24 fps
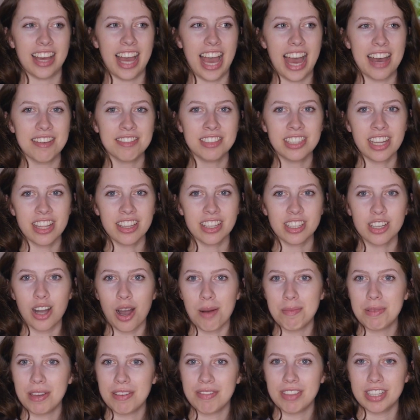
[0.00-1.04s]
have another
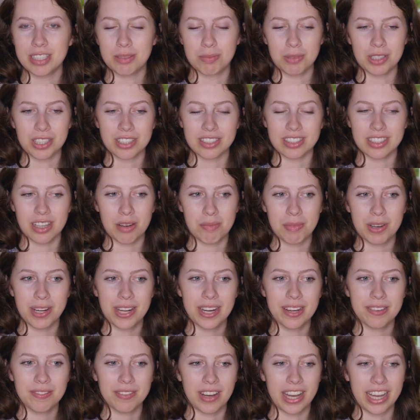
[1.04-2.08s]
copy of this book
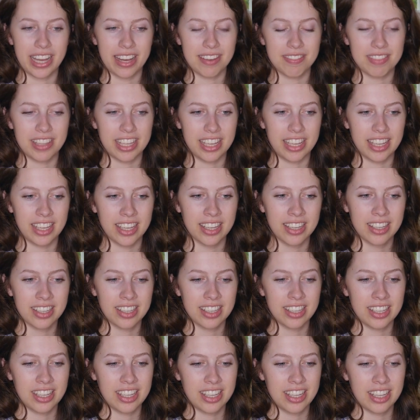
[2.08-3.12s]
somewhere. I have the
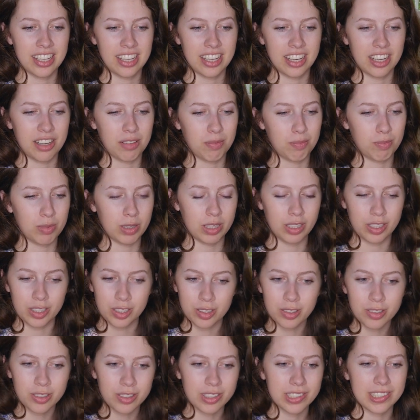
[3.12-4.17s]

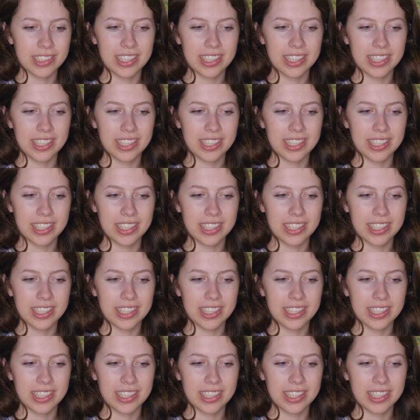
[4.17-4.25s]
blue